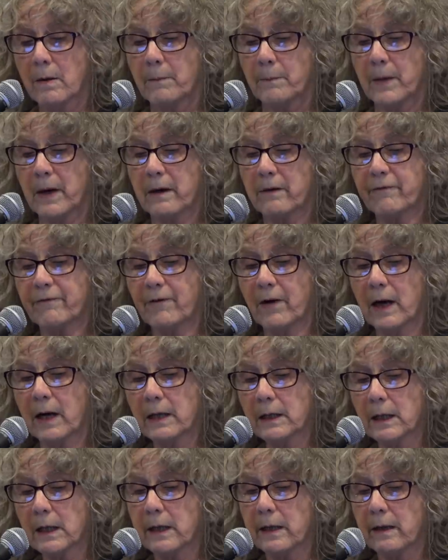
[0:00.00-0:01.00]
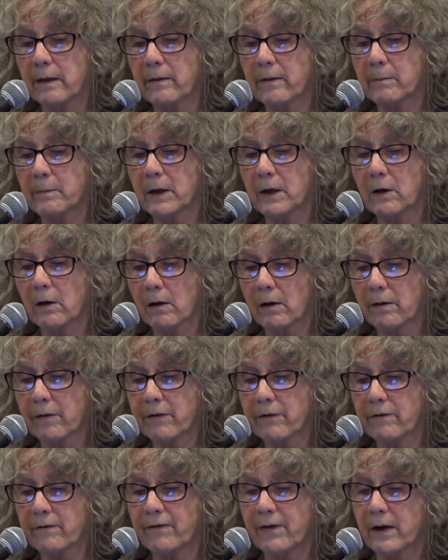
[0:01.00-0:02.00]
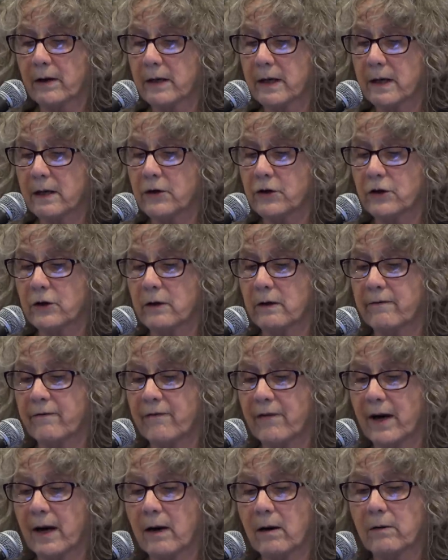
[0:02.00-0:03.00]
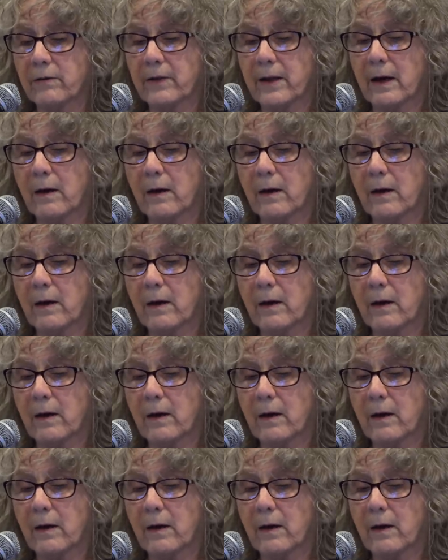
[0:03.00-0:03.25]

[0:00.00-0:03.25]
But finally, the MacArthur Foundation found